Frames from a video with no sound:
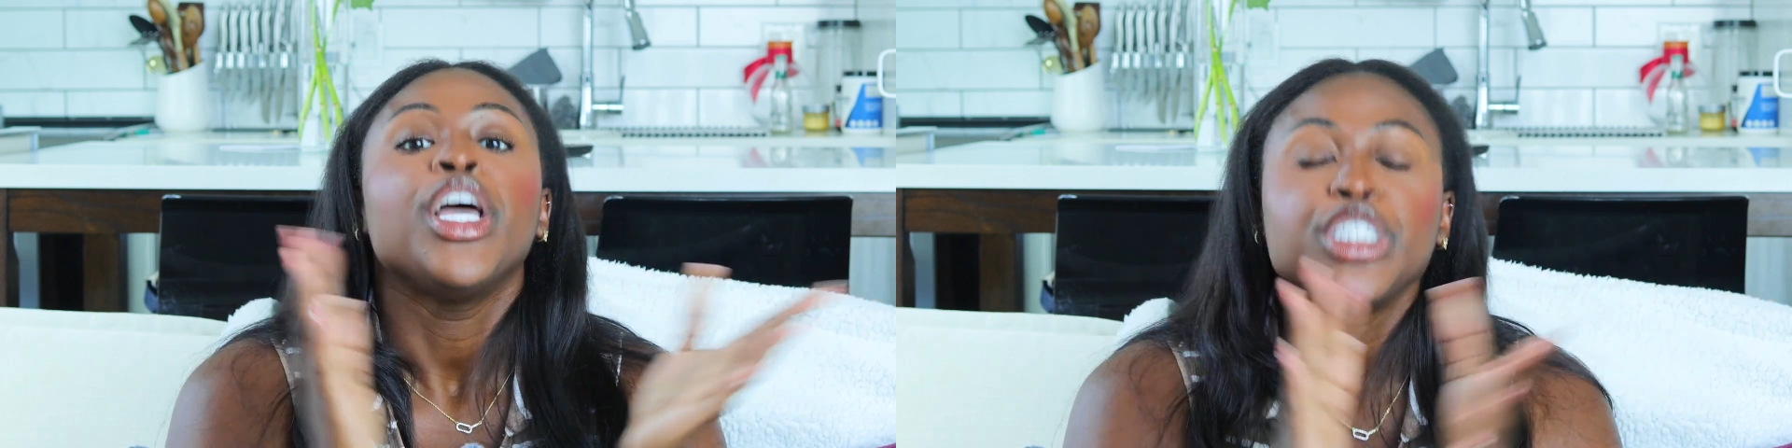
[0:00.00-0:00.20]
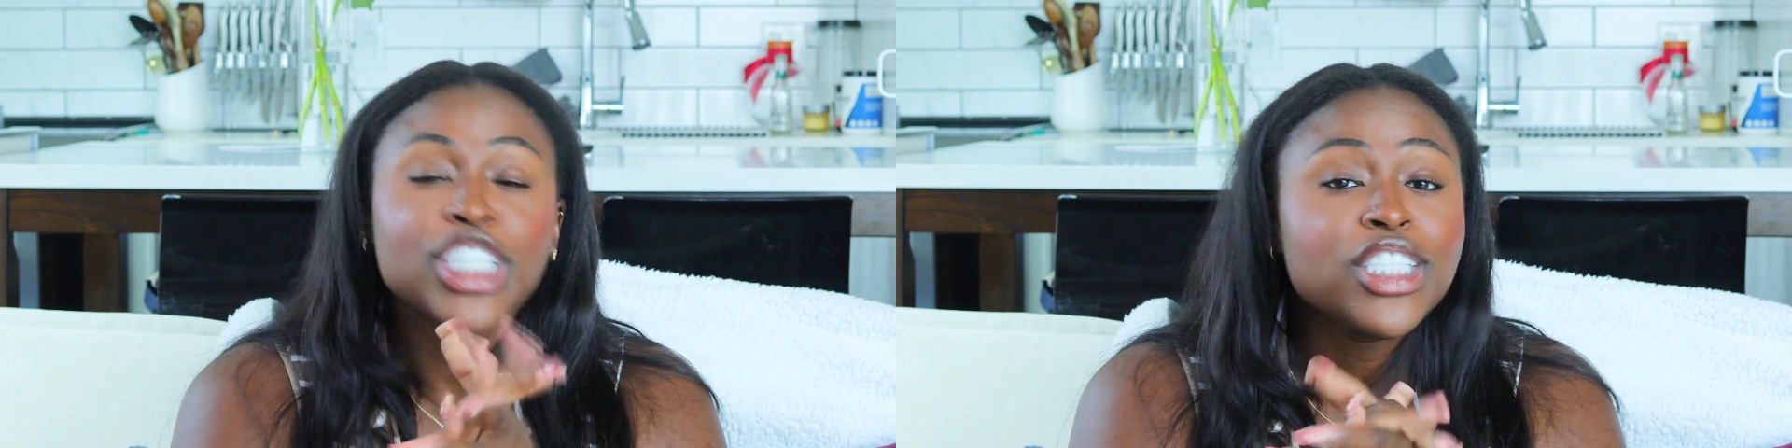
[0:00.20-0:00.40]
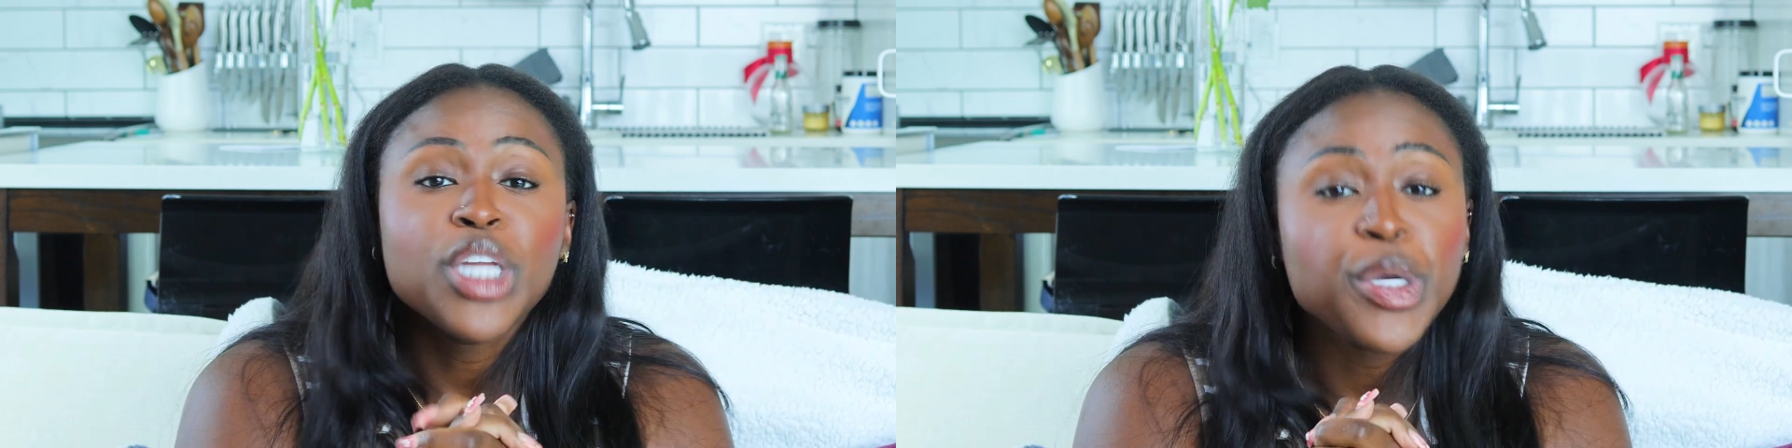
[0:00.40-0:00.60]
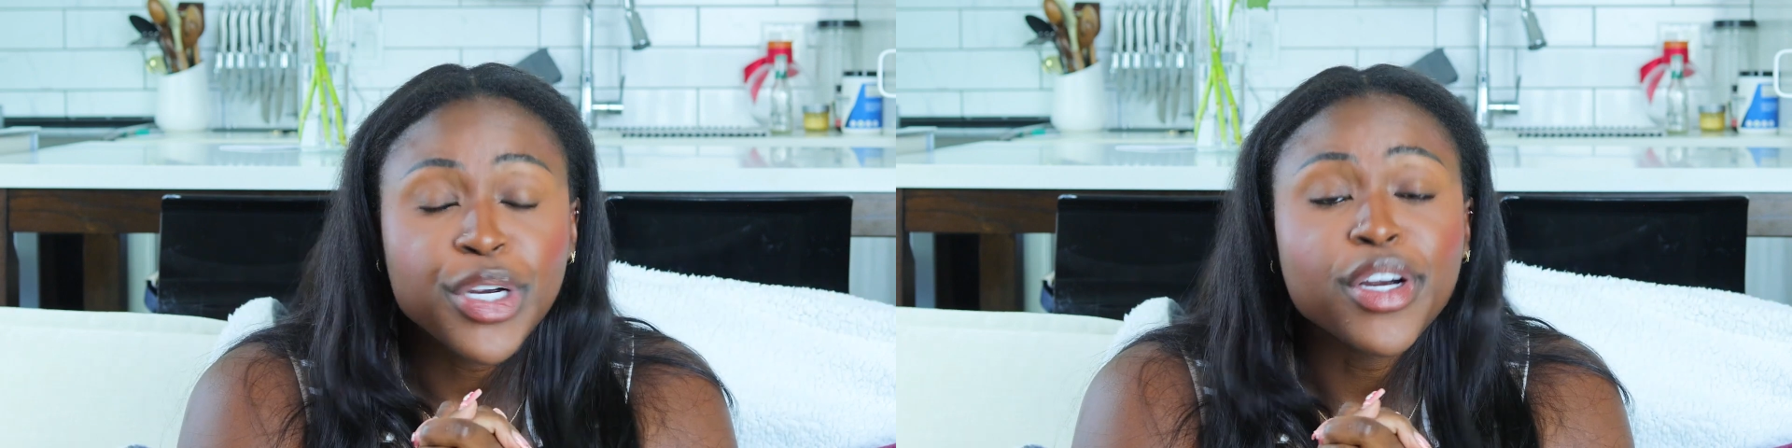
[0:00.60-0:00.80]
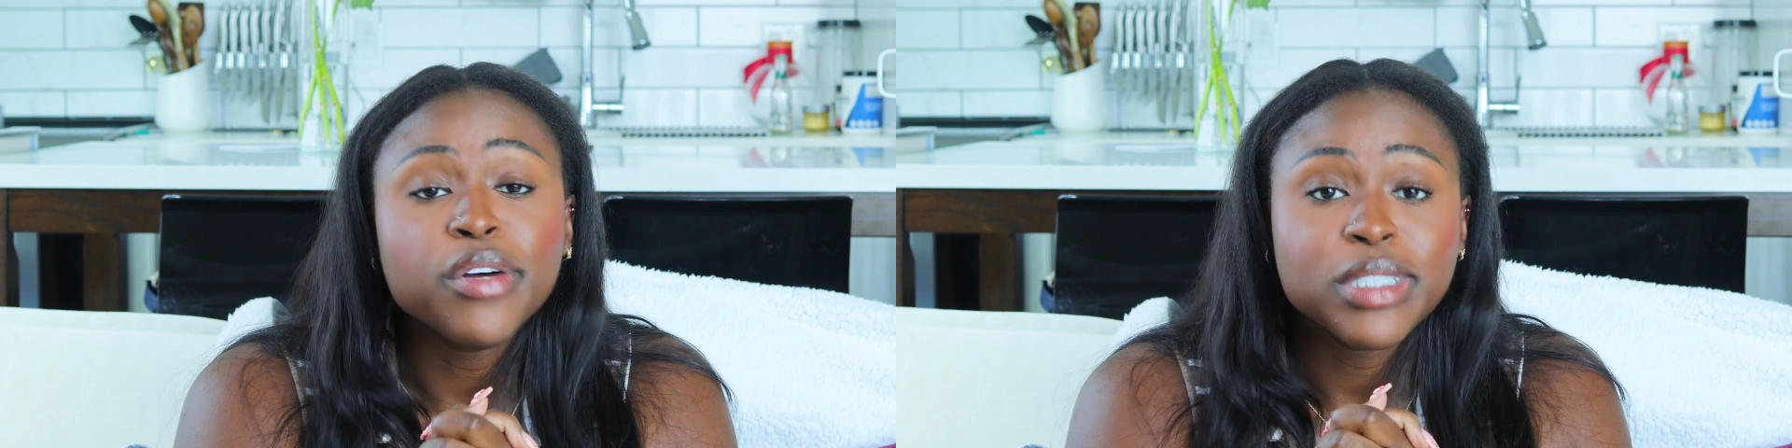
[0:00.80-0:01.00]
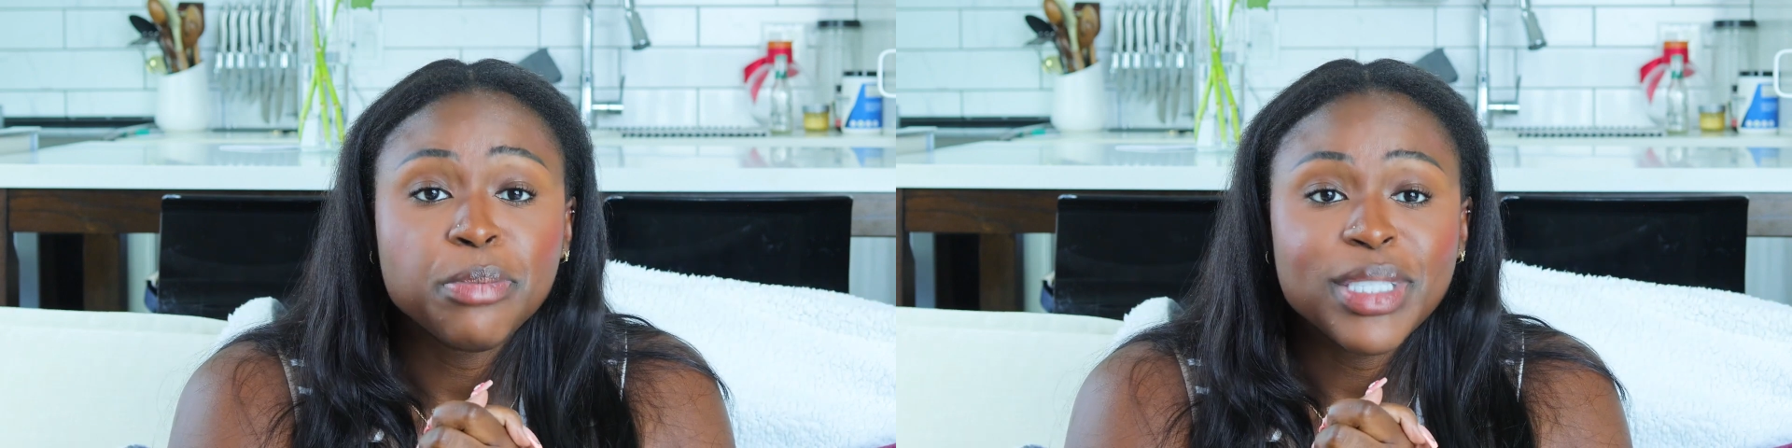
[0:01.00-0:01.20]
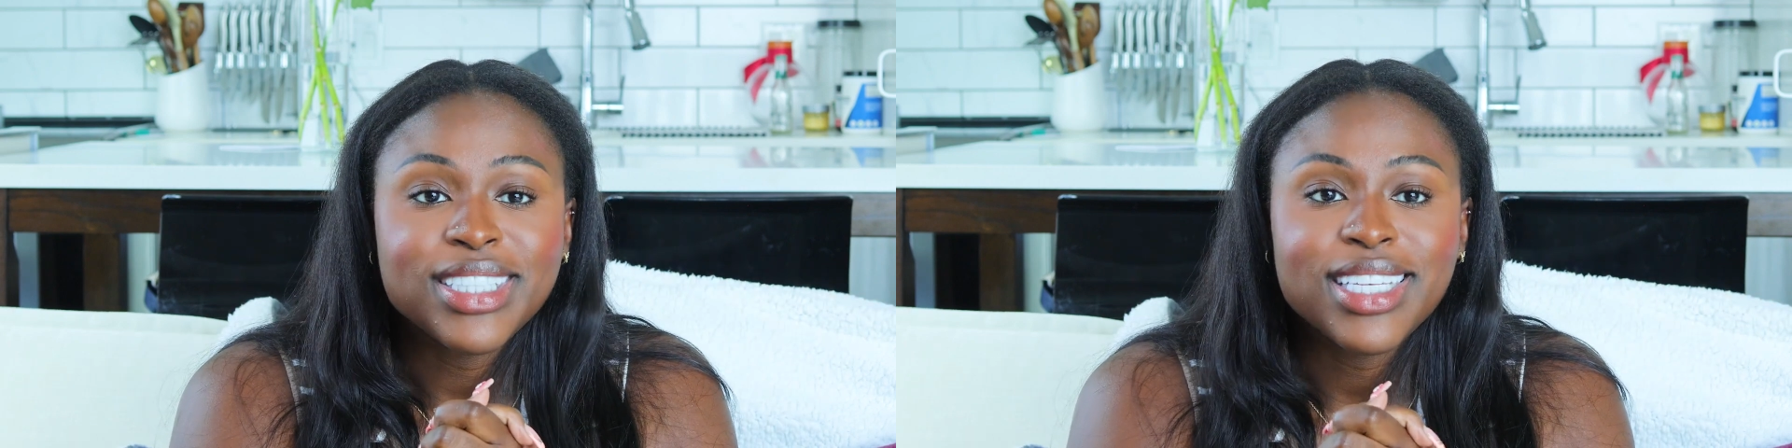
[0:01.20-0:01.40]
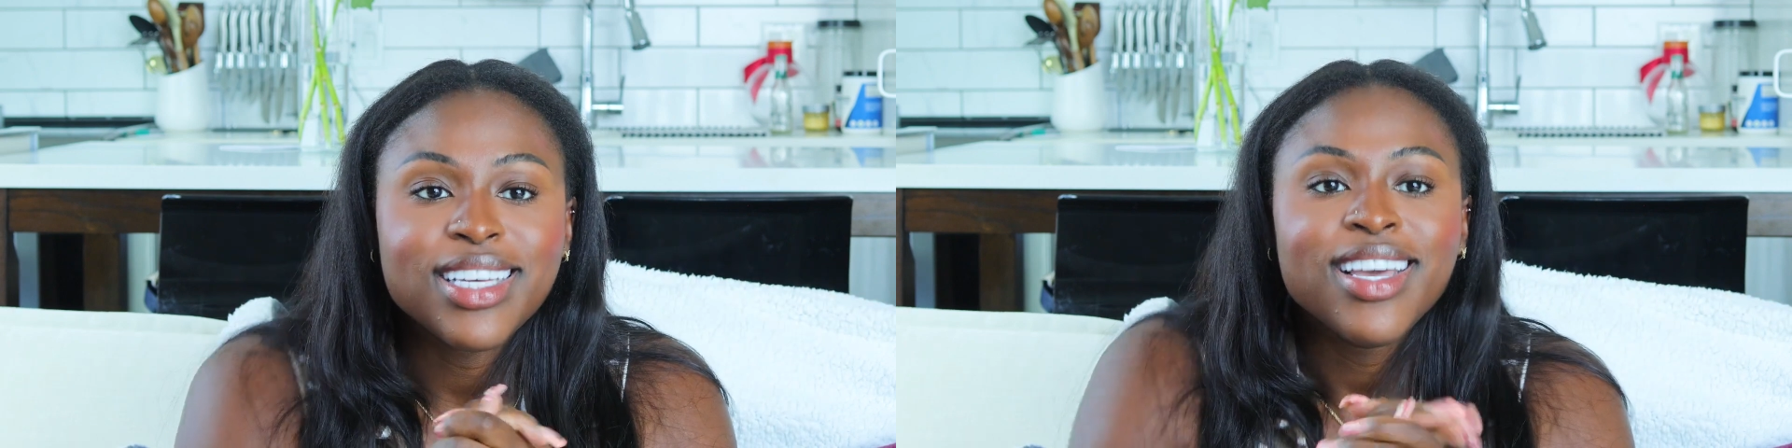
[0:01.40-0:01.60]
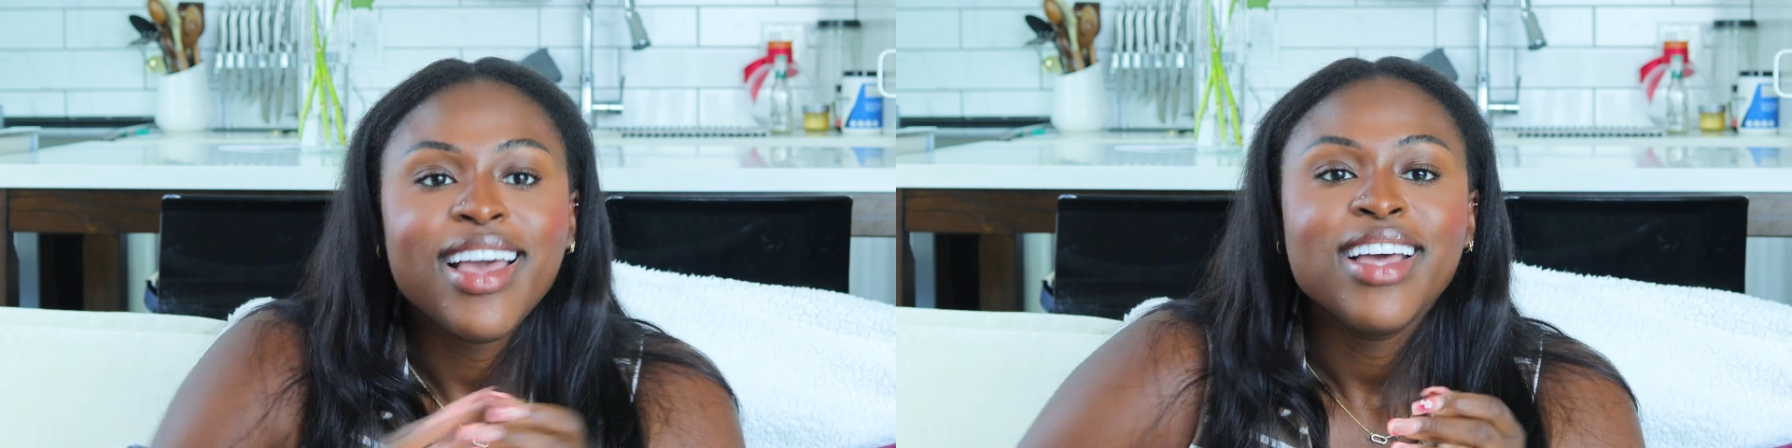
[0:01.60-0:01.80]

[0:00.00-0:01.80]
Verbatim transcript: you just know your girl was busy.